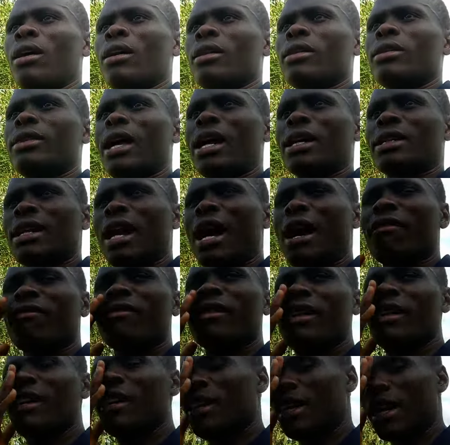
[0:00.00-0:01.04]
that I've
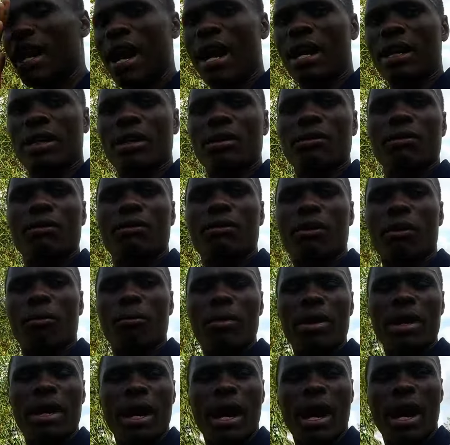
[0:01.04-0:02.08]
really learned from
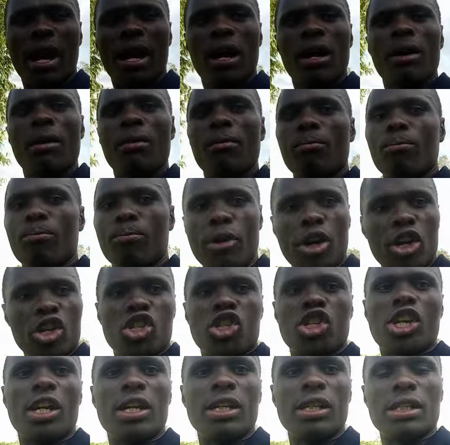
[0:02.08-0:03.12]
here,
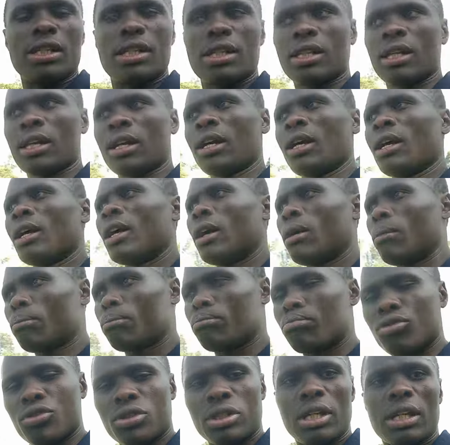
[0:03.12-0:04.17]
patient,
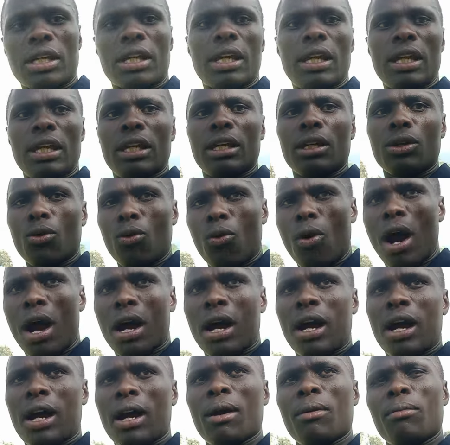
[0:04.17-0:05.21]
putting in work.
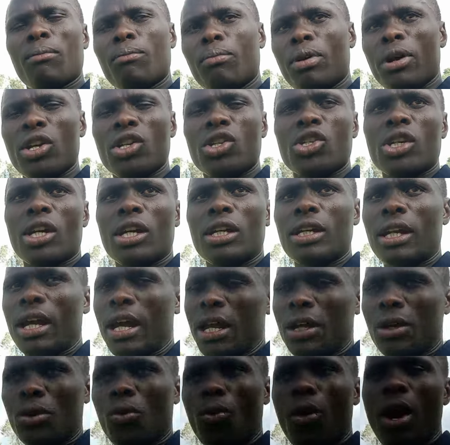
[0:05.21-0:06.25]
Patient
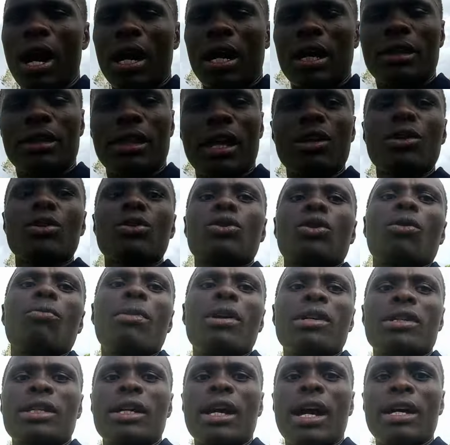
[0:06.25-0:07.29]
and work. Thank you so
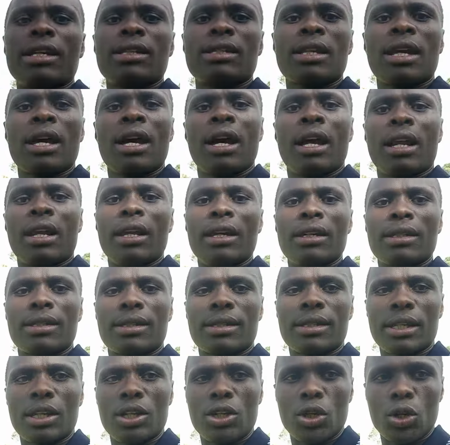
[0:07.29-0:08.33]
much, guys. Let's
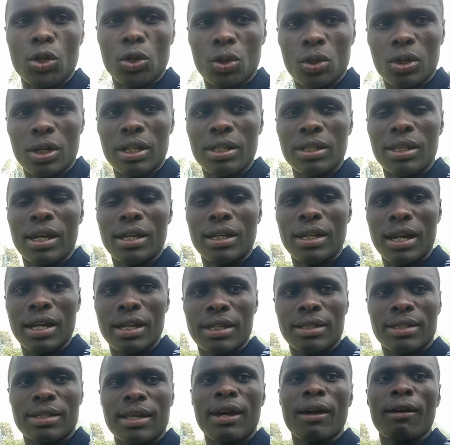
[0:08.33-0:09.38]
see you in the
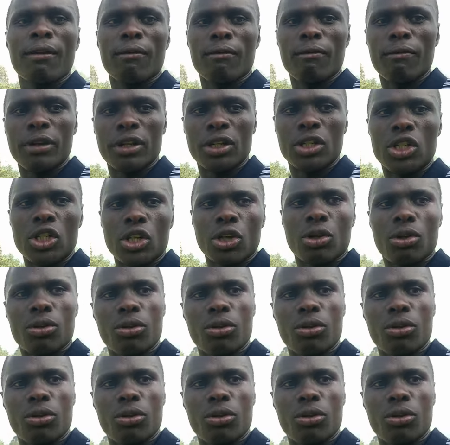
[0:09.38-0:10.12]
next video.